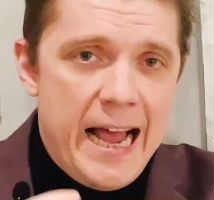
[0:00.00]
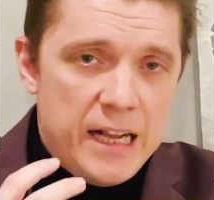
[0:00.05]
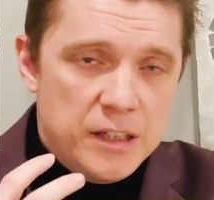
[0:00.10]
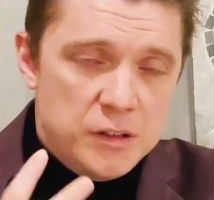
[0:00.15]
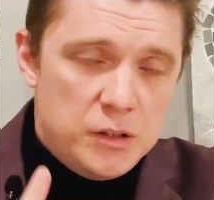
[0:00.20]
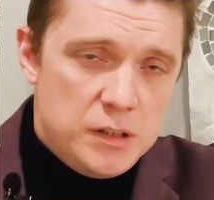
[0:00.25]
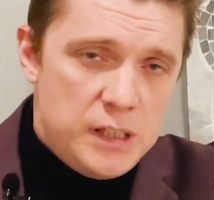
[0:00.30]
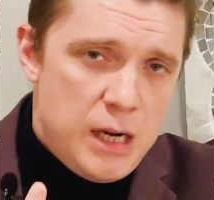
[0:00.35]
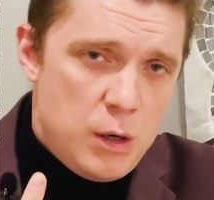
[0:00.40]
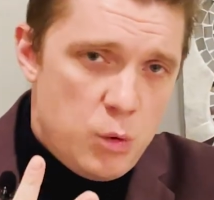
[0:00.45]

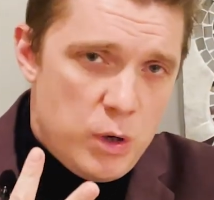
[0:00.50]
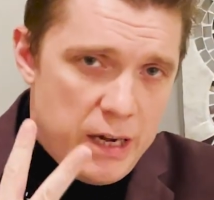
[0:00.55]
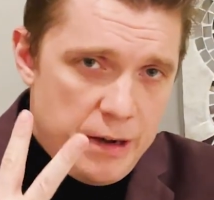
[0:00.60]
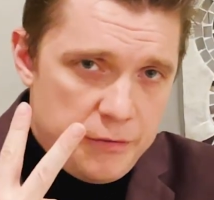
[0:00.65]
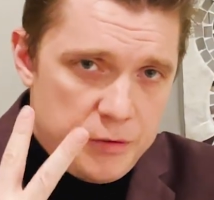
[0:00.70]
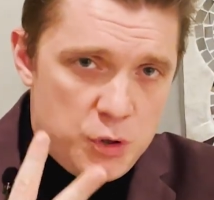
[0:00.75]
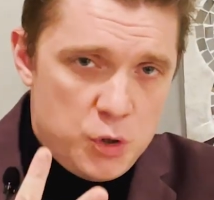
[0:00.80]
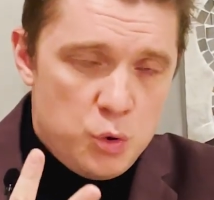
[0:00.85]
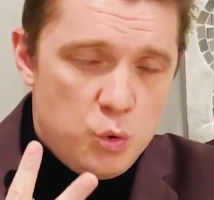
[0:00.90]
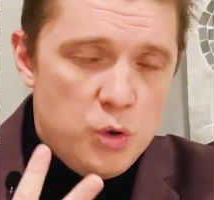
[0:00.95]
And today we
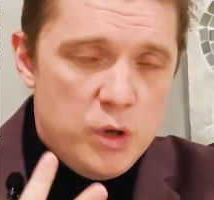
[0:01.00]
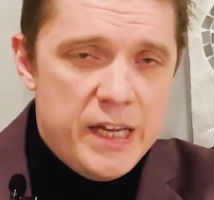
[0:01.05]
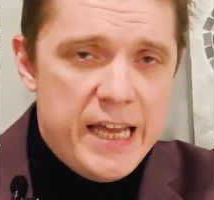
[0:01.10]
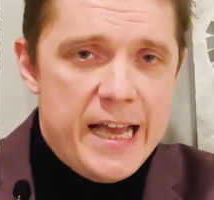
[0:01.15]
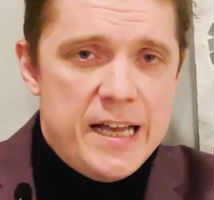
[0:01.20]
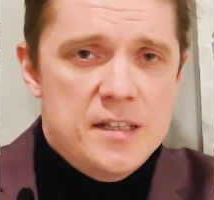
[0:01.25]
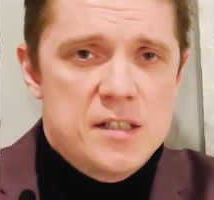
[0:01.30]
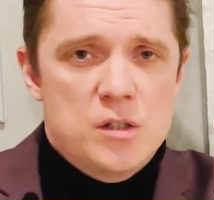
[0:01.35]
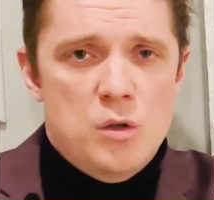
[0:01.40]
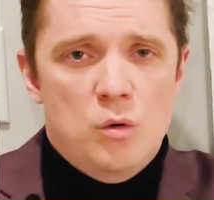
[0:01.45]
have two
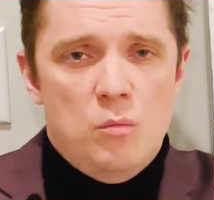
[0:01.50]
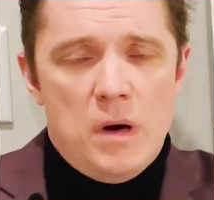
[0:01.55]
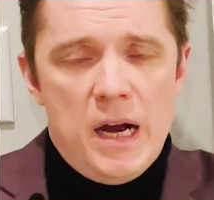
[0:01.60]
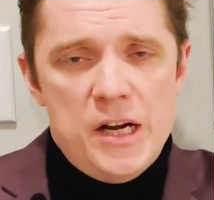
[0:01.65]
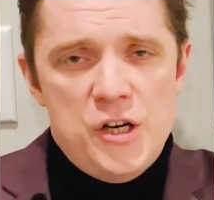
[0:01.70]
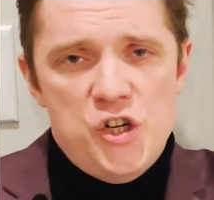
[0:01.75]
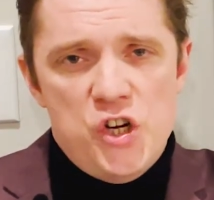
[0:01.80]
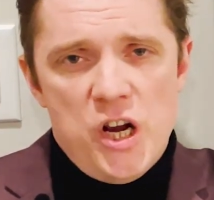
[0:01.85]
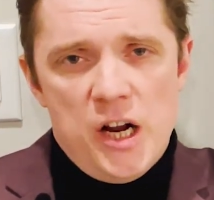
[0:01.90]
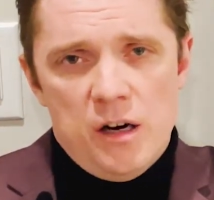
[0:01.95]
guests on
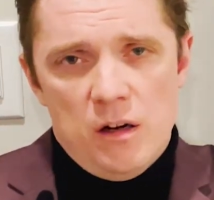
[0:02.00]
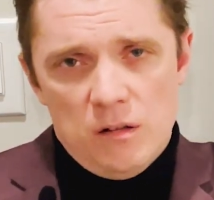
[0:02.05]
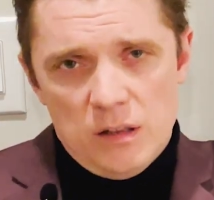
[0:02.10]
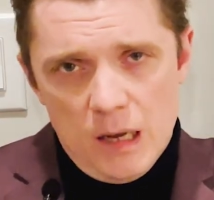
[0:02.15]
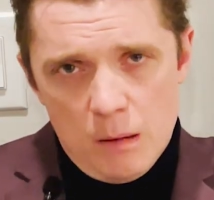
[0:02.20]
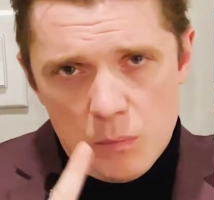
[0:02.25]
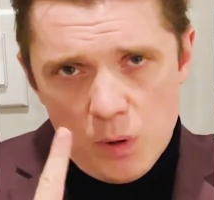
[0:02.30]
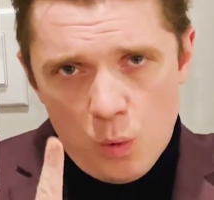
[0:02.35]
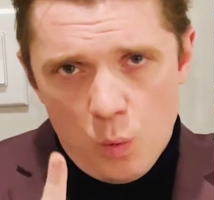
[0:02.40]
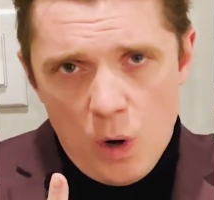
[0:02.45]
my channel.
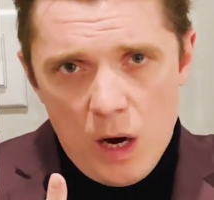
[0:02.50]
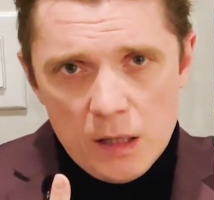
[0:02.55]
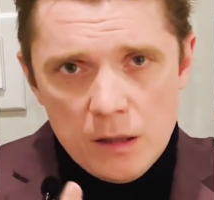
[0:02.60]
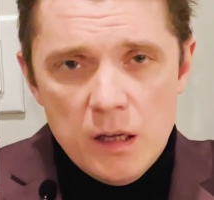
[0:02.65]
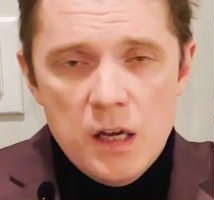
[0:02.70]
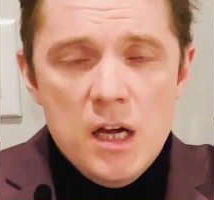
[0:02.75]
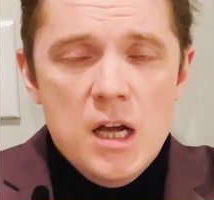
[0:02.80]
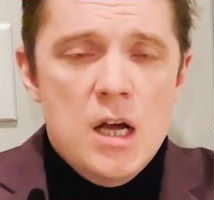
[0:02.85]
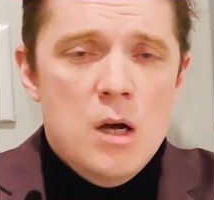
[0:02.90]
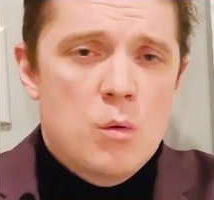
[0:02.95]
Number one,
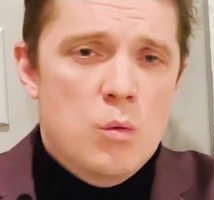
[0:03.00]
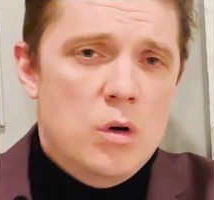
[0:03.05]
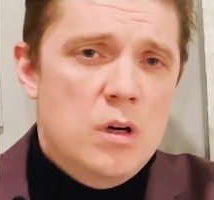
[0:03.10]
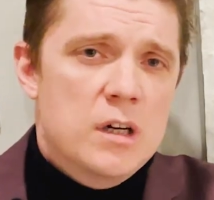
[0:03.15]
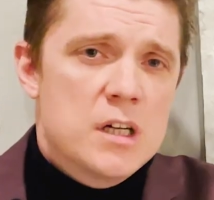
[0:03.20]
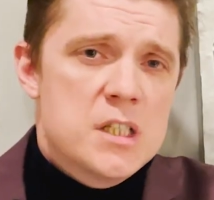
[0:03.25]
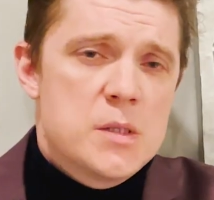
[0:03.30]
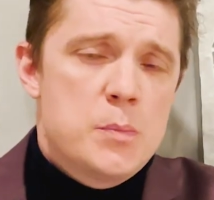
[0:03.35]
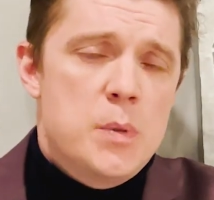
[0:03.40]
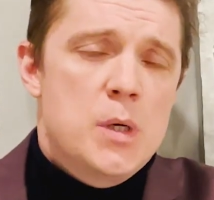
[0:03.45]
we're
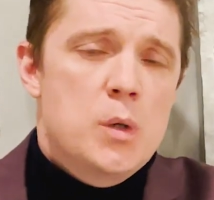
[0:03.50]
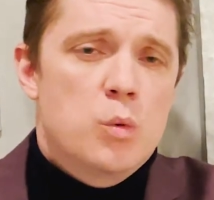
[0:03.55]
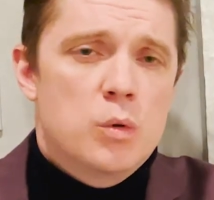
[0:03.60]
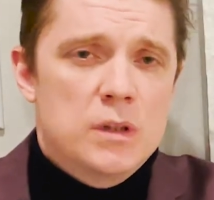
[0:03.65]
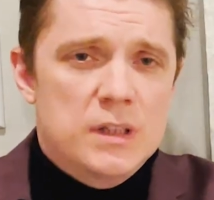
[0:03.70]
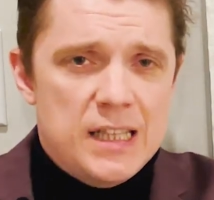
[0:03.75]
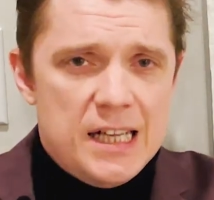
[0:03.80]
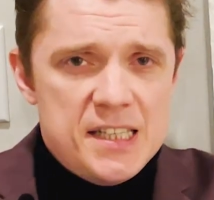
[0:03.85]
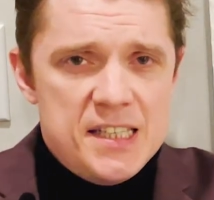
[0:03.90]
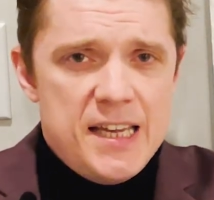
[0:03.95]
gonna speak
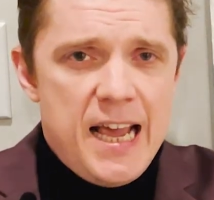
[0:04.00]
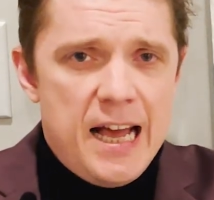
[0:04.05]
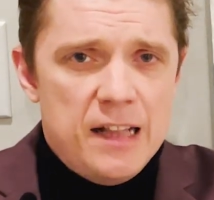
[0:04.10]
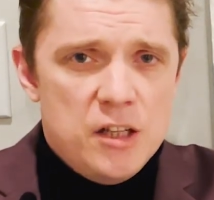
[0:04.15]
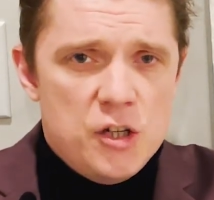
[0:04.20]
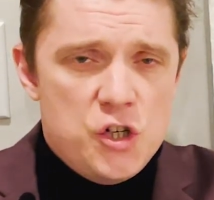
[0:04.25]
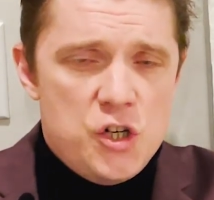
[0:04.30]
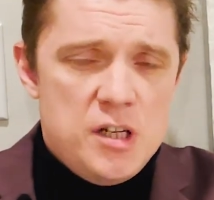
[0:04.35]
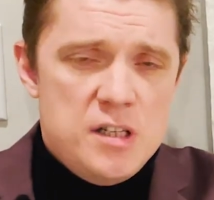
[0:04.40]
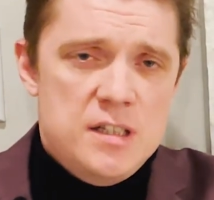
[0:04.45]
with
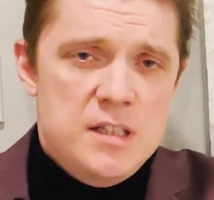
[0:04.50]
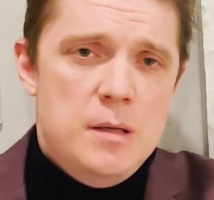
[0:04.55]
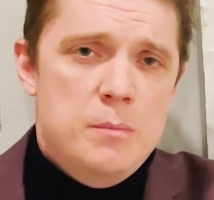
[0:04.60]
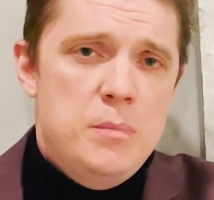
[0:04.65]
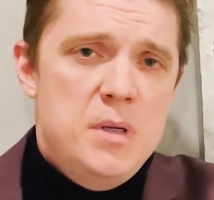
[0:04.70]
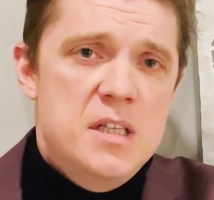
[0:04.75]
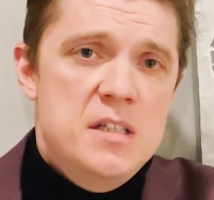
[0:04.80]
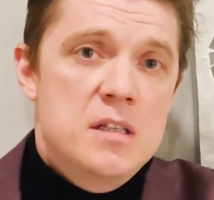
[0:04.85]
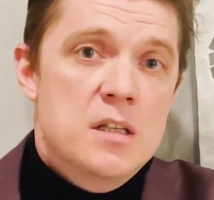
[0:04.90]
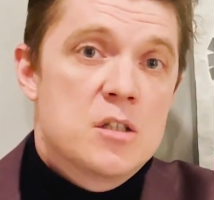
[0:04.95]
Tatiana. She's the
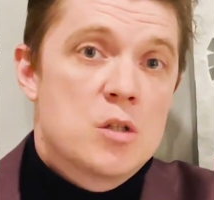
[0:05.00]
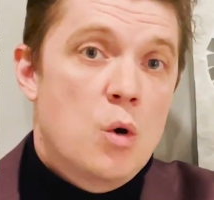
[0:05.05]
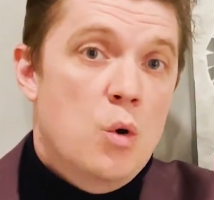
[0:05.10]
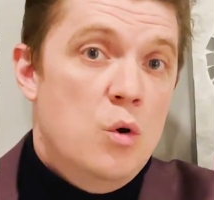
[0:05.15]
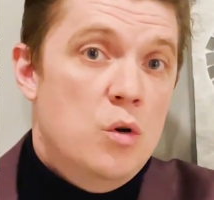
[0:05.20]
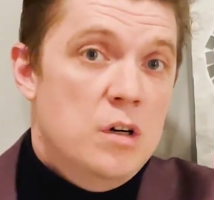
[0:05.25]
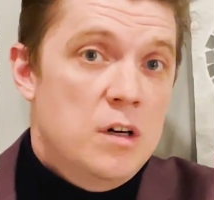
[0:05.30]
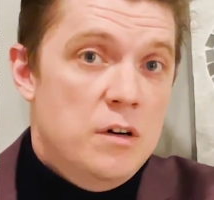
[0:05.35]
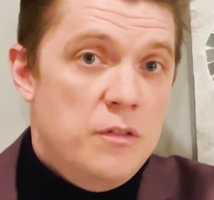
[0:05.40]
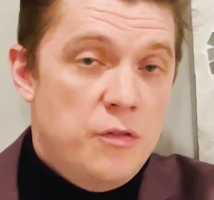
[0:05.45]
business
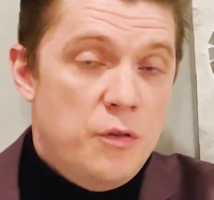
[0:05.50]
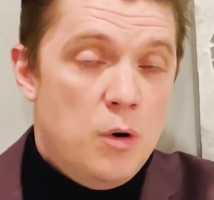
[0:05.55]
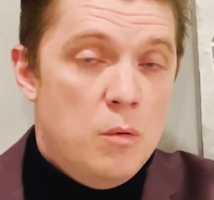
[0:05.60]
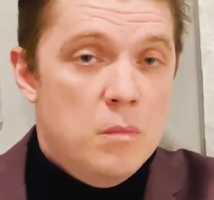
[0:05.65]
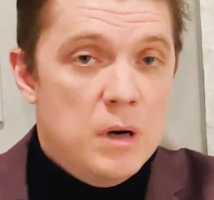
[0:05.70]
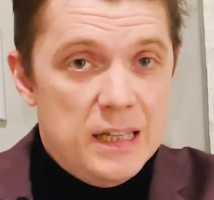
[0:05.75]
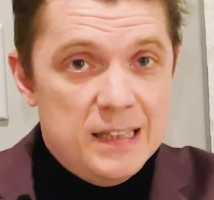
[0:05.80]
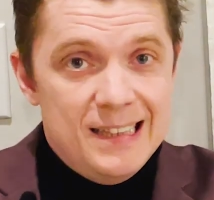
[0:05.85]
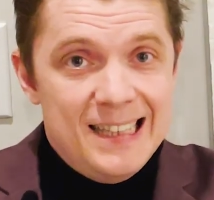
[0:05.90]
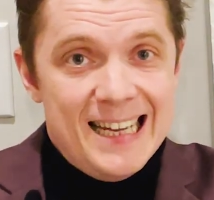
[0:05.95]
owner
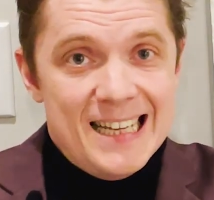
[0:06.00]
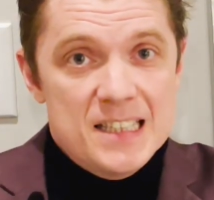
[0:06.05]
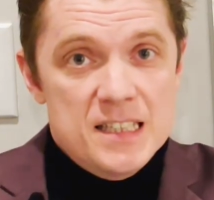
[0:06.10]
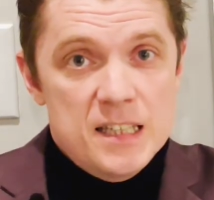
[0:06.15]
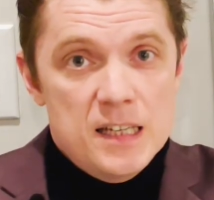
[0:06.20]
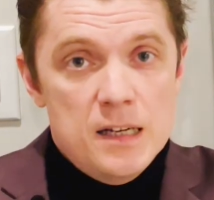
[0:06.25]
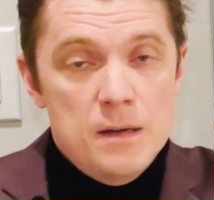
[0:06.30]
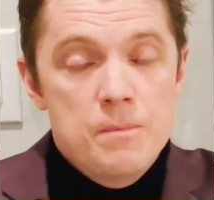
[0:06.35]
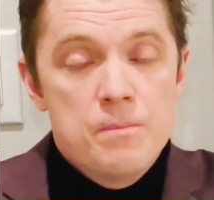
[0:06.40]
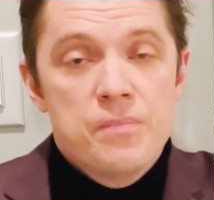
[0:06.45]
from
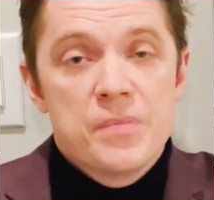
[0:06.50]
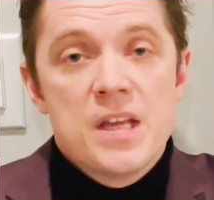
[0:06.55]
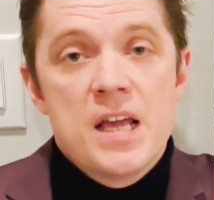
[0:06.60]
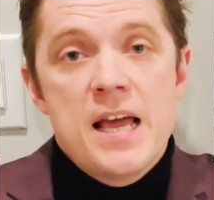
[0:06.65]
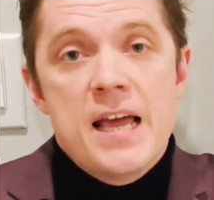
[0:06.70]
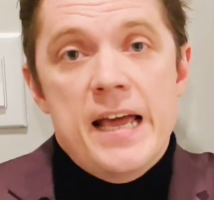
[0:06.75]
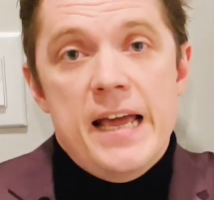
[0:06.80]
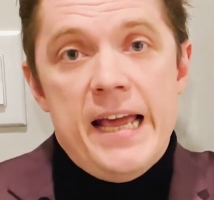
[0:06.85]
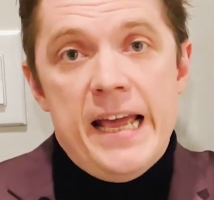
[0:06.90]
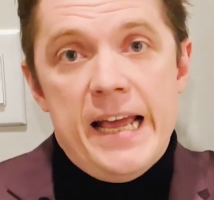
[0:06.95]
Odessa,
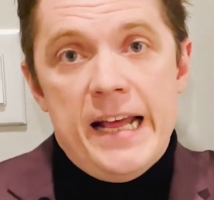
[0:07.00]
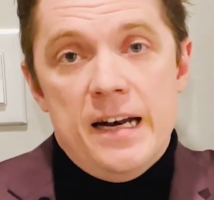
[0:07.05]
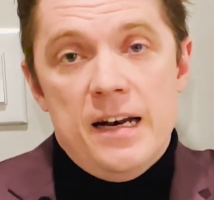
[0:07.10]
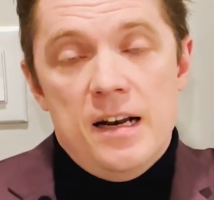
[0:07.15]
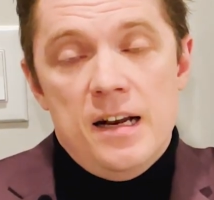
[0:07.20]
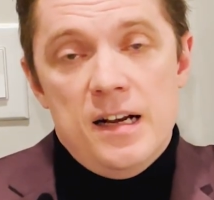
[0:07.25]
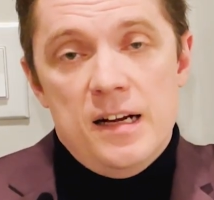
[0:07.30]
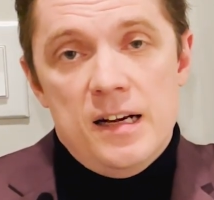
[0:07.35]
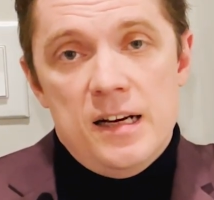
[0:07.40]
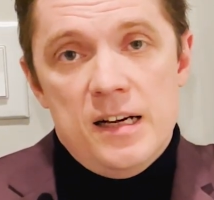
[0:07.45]
and